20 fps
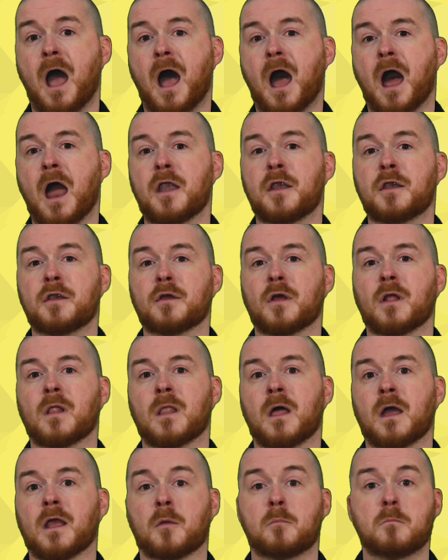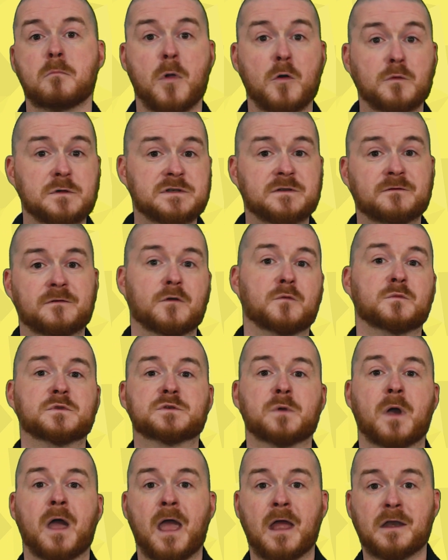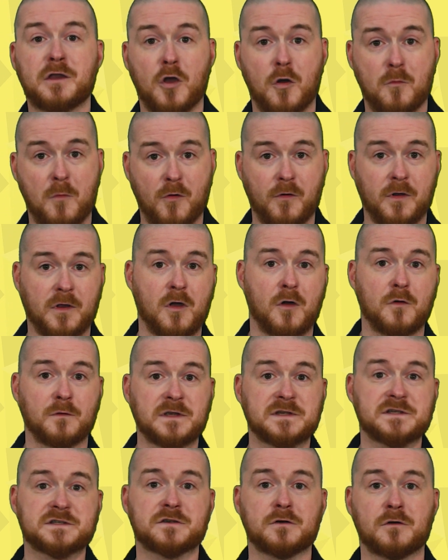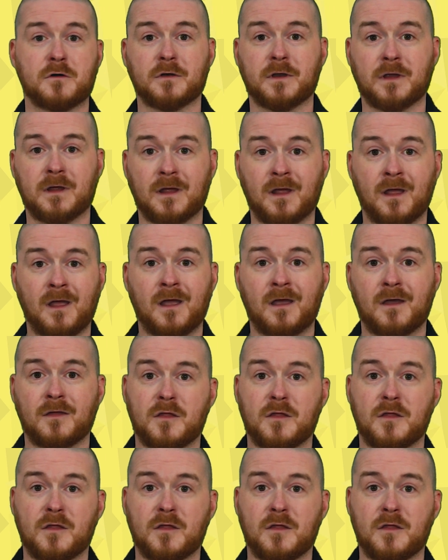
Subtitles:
And like most films where Ennio Morricone scored it,